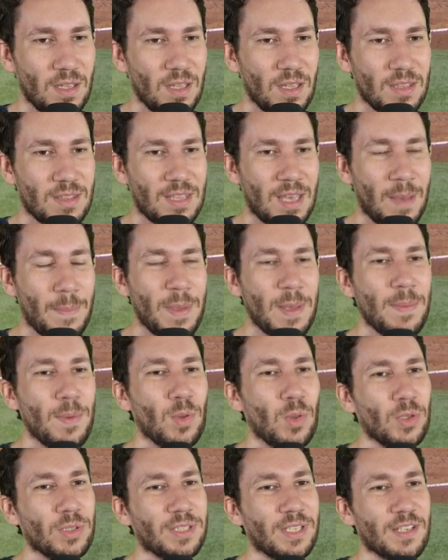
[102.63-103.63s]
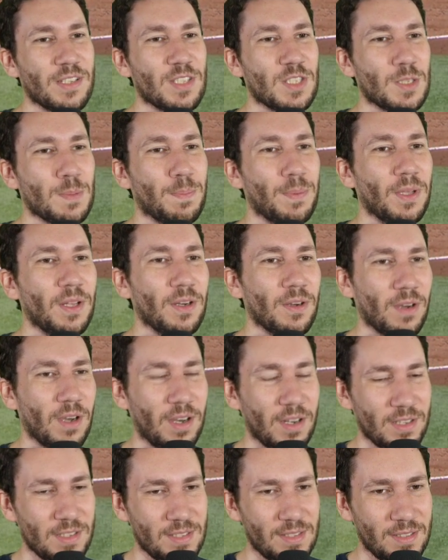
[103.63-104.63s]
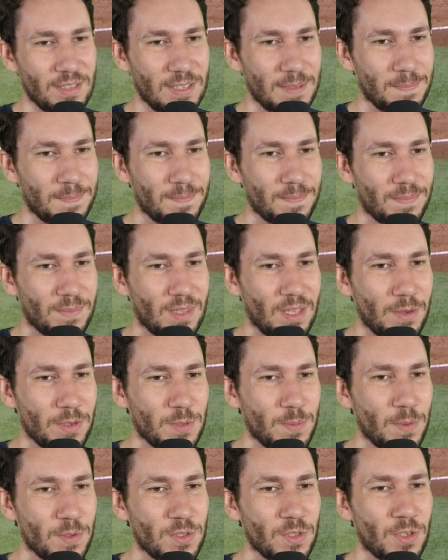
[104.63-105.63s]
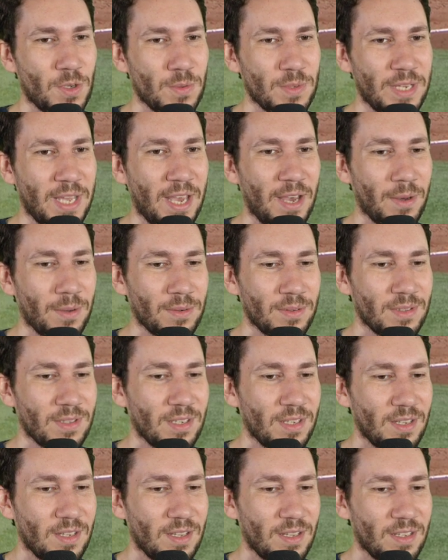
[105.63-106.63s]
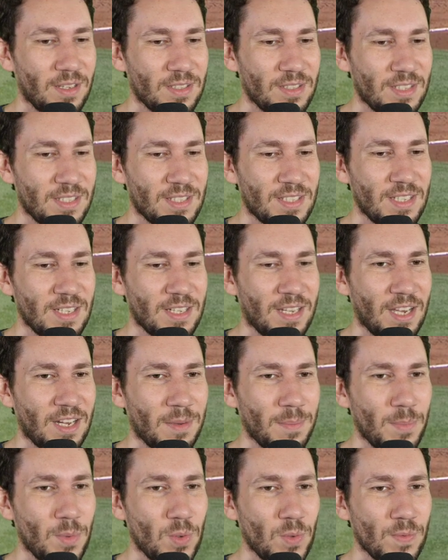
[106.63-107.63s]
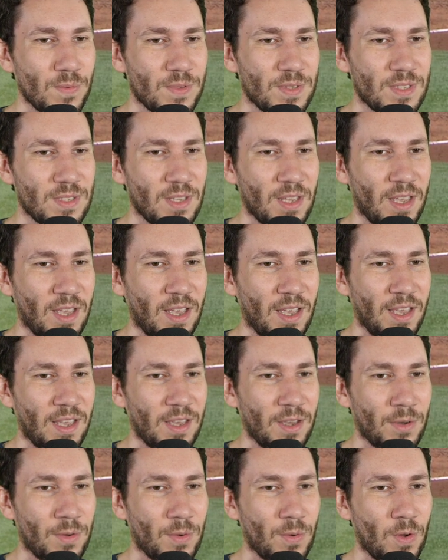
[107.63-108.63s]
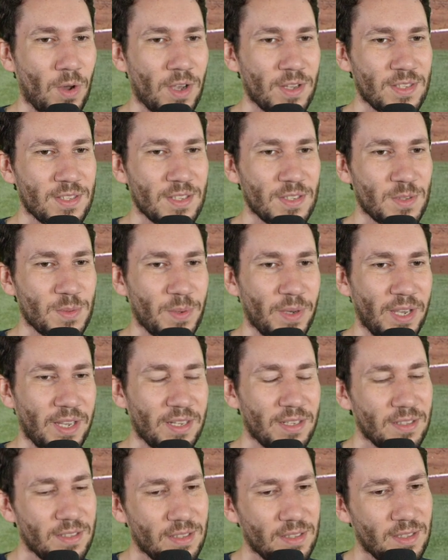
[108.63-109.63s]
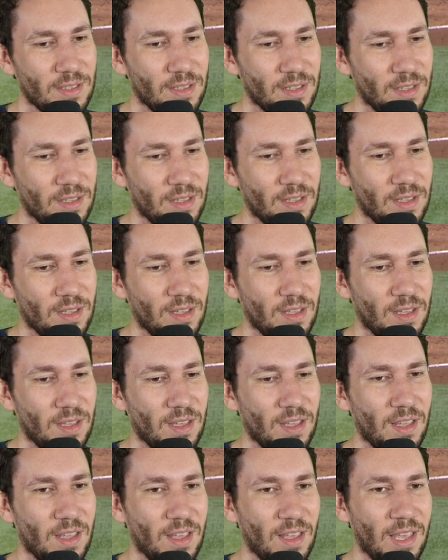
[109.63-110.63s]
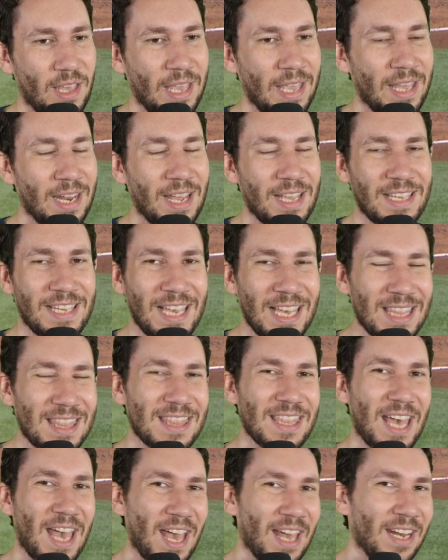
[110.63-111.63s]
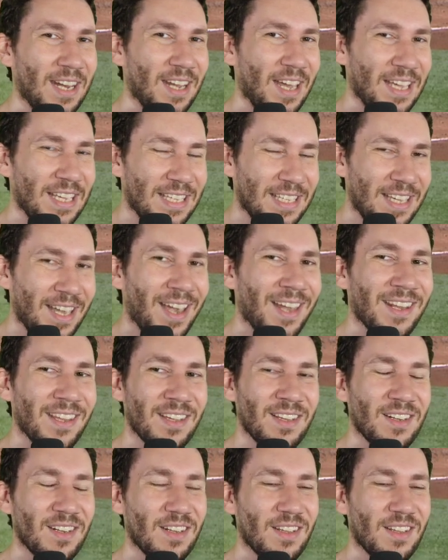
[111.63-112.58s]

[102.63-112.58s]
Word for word: that maybe looked like a splitter, honestly. I was supposed to go down. Because you can see it kind of moves uh, across this way. And I get that. I get it.